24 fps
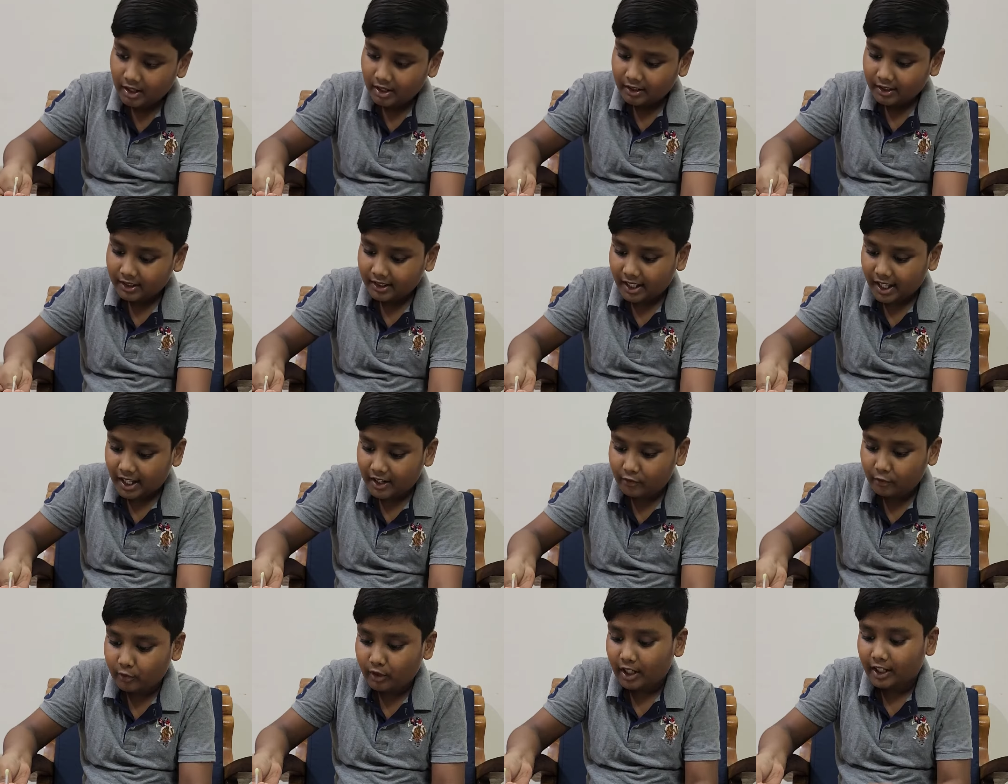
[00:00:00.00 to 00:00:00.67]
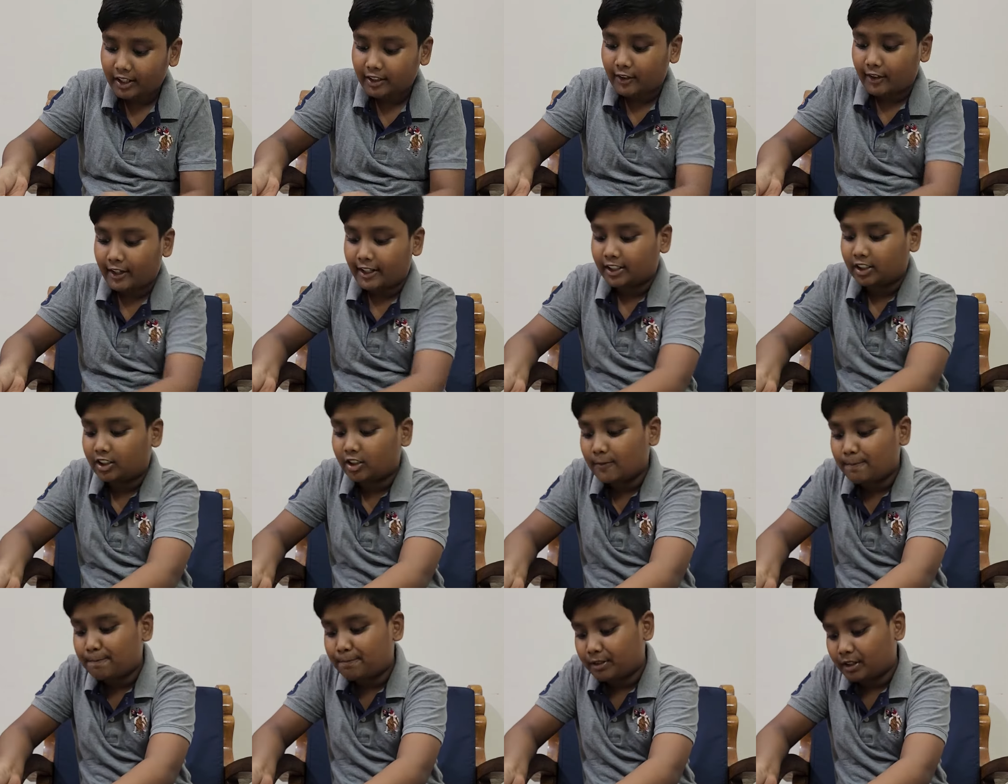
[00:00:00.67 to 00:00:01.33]
Then we are going
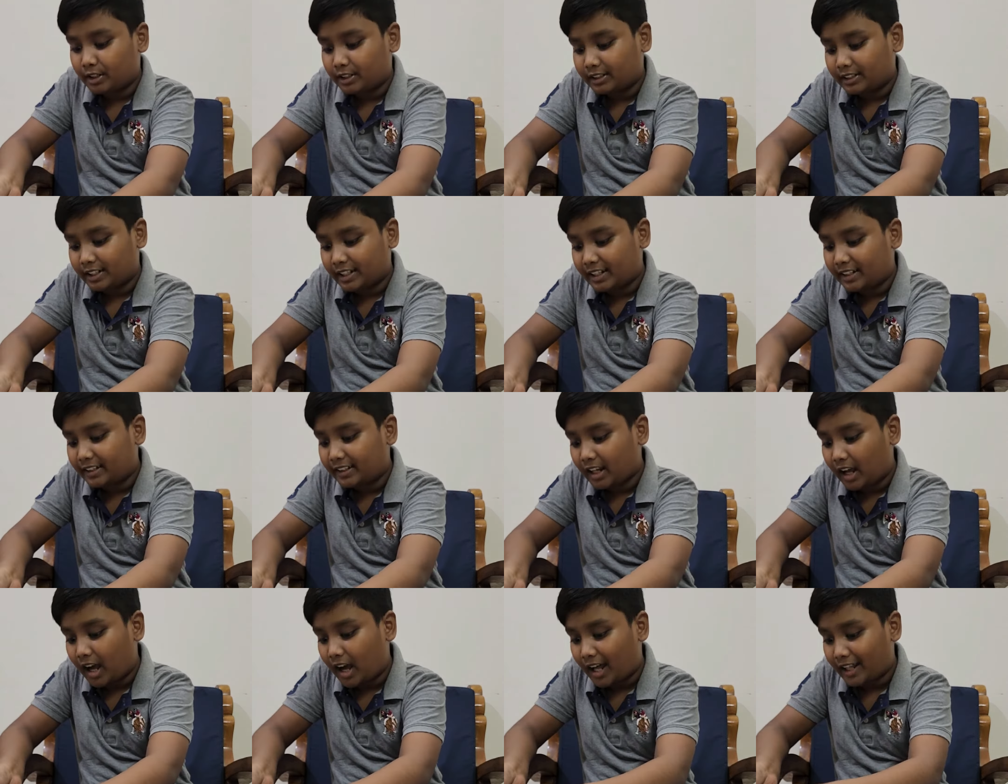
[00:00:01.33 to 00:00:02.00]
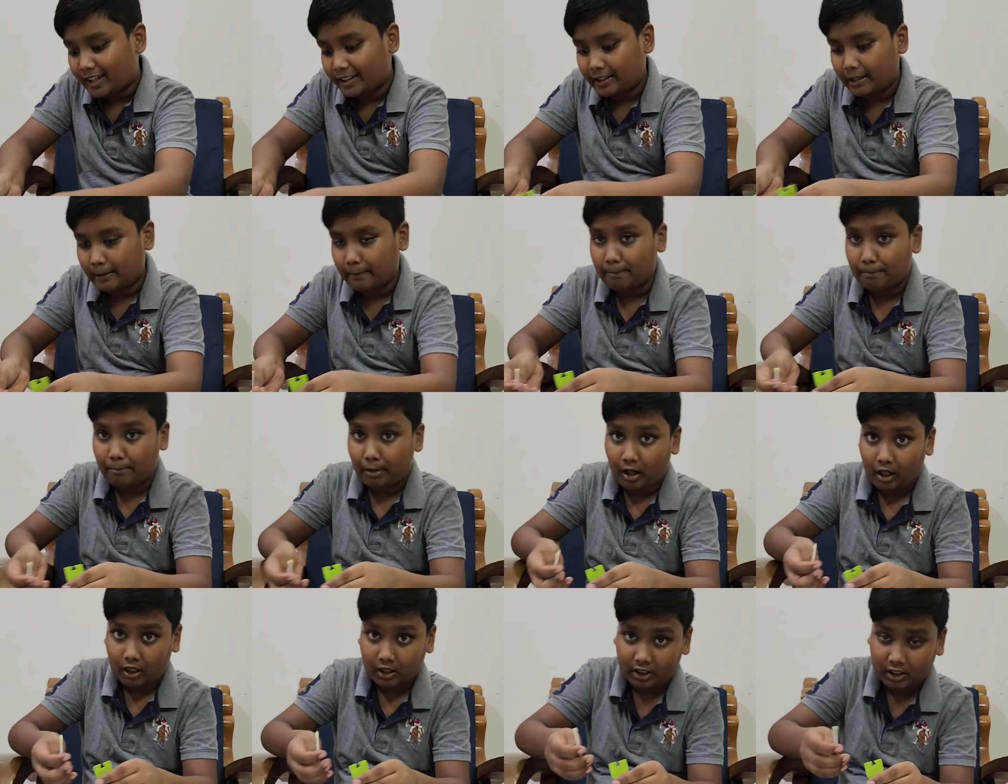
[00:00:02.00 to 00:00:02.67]
to put it at the
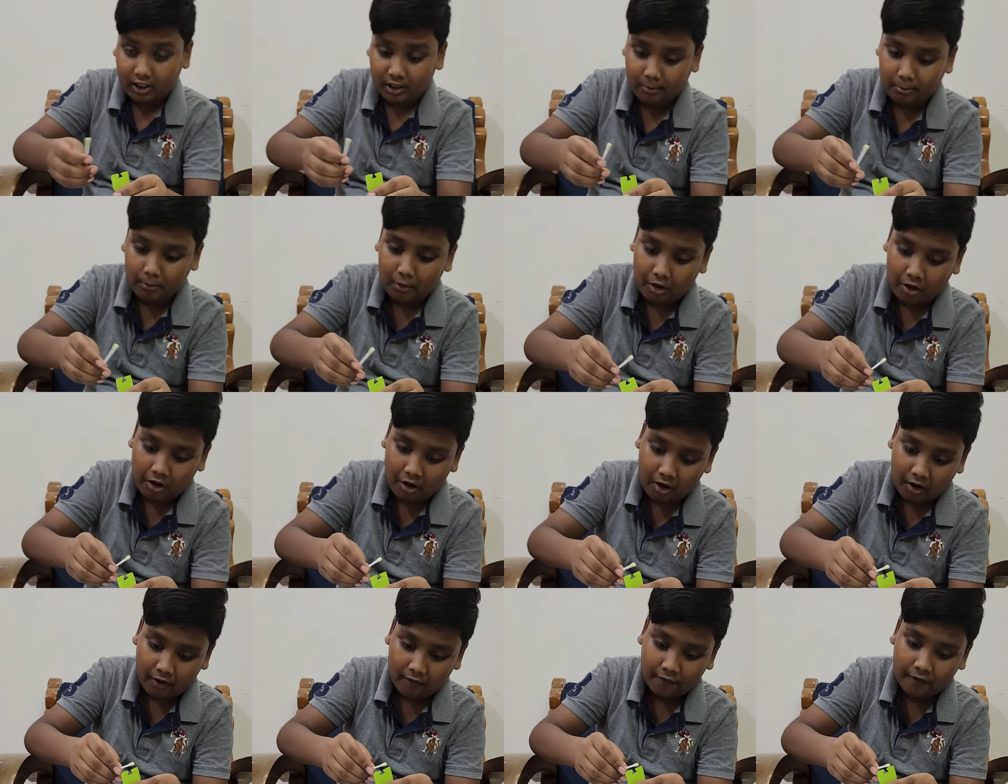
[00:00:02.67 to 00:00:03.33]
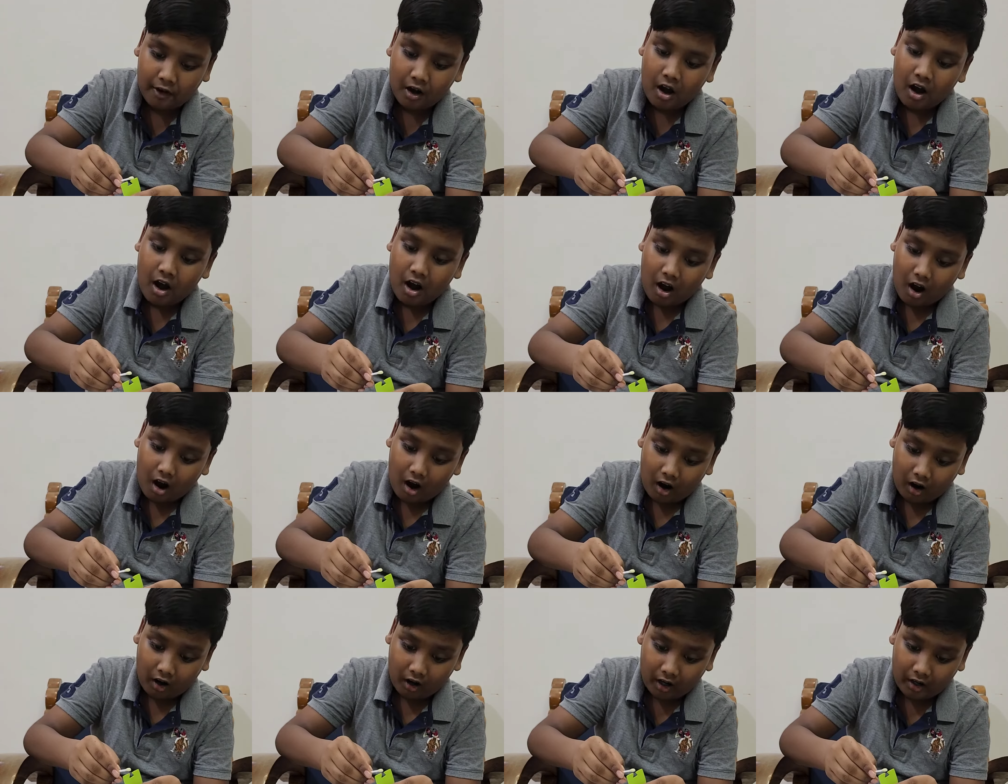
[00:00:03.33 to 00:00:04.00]
bottom of
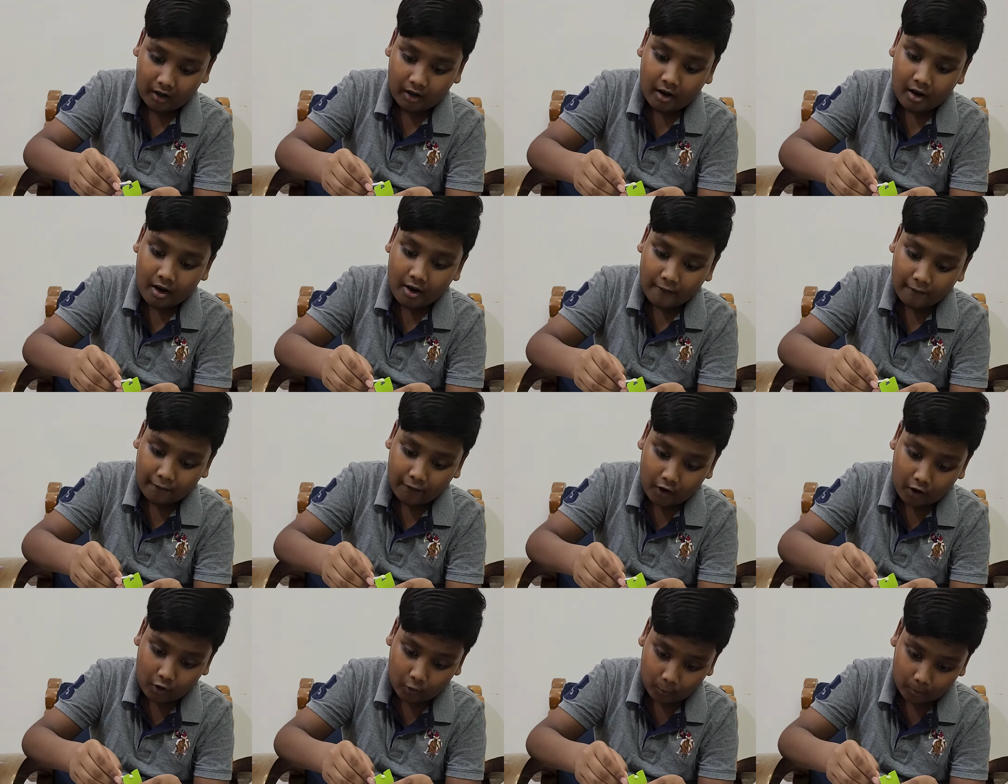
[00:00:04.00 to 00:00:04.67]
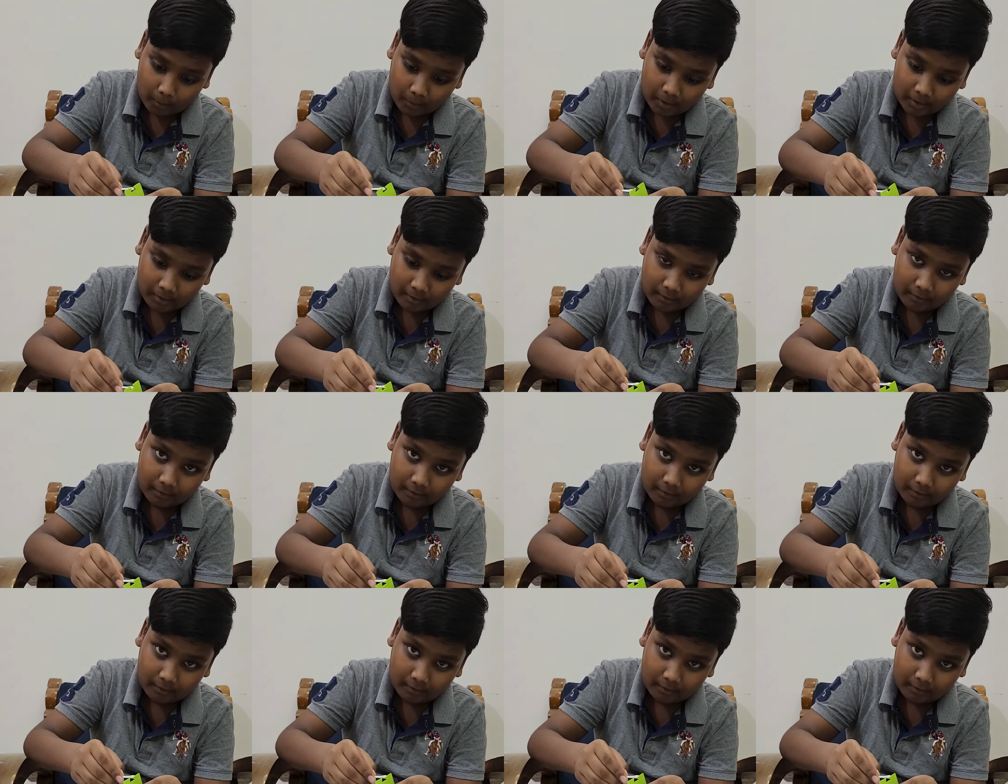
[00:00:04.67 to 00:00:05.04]
our foam.